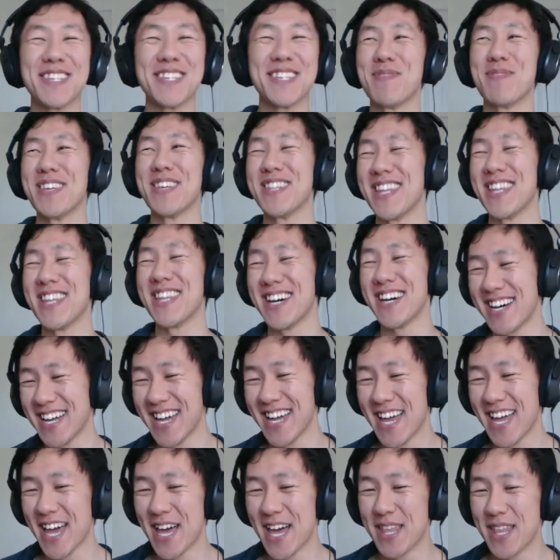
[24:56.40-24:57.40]
been the
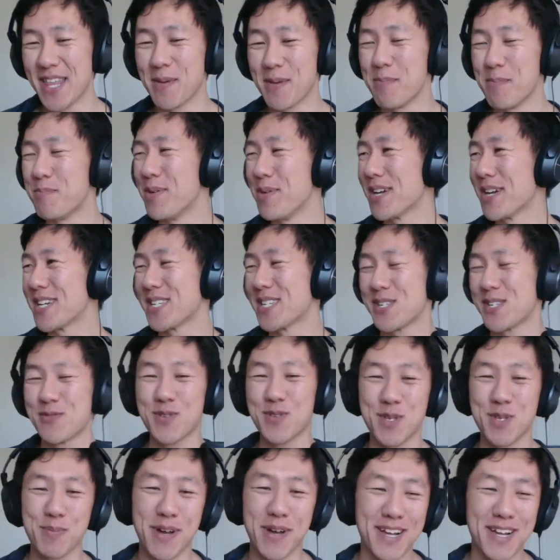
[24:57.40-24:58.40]
biggest
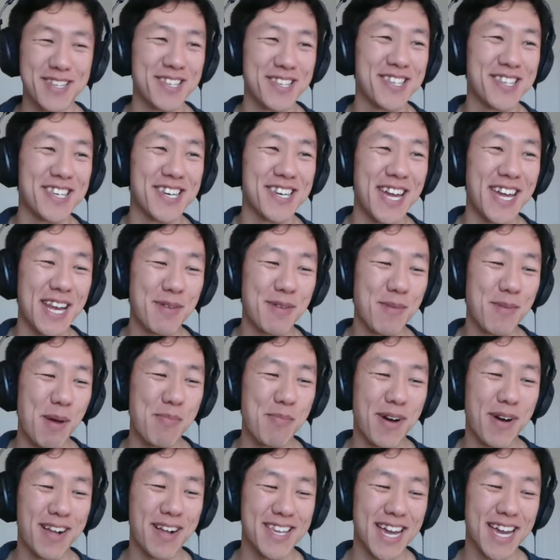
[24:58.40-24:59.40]
response to any of my
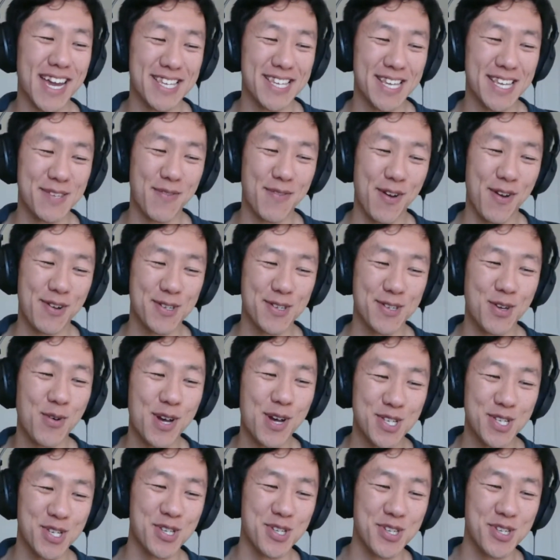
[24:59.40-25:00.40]
podcasts as far as
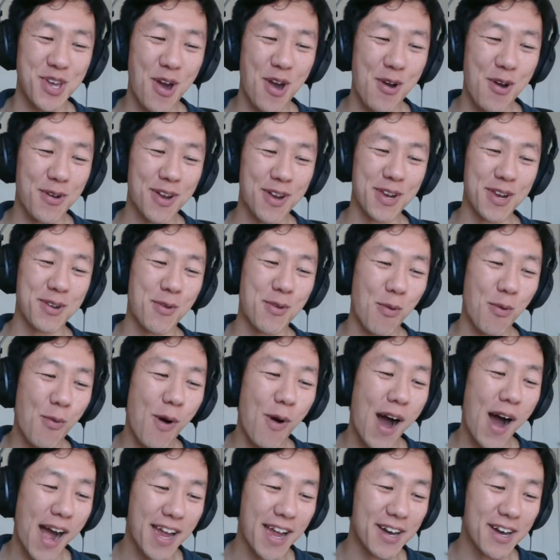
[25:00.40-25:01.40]
questions go in a
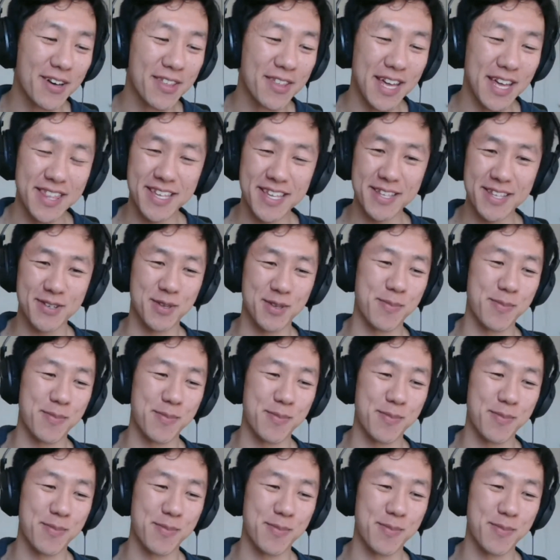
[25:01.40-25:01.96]
while. I think there's